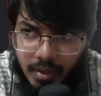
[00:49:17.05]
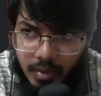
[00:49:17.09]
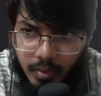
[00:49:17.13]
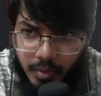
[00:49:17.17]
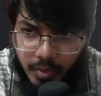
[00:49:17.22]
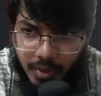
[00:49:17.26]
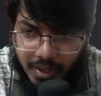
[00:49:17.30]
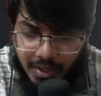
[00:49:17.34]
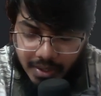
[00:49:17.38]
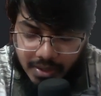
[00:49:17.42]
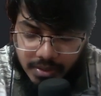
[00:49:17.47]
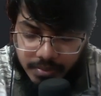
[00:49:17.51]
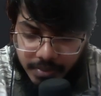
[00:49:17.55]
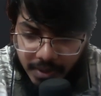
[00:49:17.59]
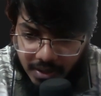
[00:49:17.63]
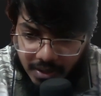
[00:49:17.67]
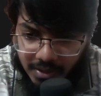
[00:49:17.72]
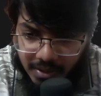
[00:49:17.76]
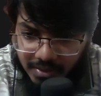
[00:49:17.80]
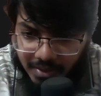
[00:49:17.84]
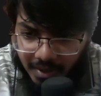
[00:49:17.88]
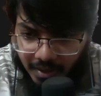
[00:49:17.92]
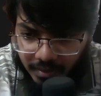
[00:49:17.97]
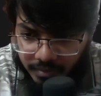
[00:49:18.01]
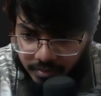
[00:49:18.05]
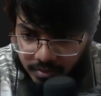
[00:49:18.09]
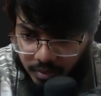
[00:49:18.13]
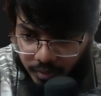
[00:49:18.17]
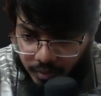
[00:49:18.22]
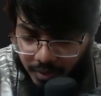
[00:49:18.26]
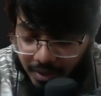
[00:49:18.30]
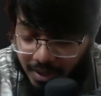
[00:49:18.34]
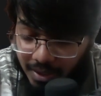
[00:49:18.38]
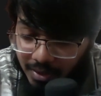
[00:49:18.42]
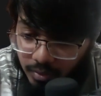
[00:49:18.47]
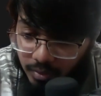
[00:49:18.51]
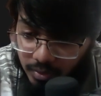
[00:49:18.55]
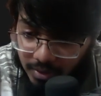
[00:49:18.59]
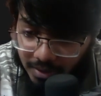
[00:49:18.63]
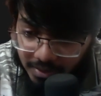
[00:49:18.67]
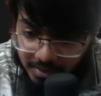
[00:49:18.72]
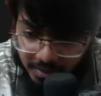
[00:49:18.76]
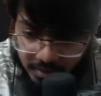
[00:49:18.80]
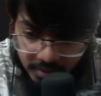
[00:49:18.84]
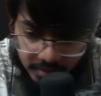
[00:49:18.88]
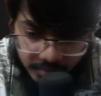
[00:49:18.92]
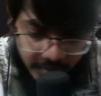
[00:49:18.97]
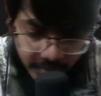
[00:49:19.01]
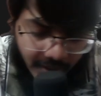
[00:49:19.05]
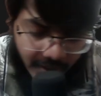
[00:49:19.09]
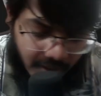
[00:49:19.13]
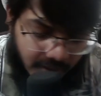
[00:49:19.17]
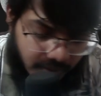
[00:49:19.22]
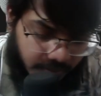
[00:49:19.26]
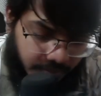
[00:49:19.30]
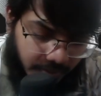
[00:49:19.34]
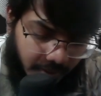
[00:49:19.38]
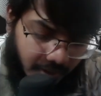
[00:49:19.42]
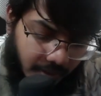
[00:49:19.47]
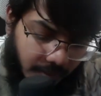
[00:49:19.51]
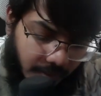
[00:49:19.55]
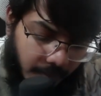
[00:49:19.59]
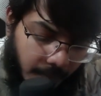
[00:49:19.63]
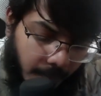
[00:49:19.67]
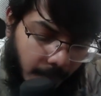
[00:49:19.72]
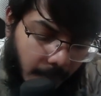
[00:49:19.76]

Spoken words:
where it's being saved. So we can do this as well.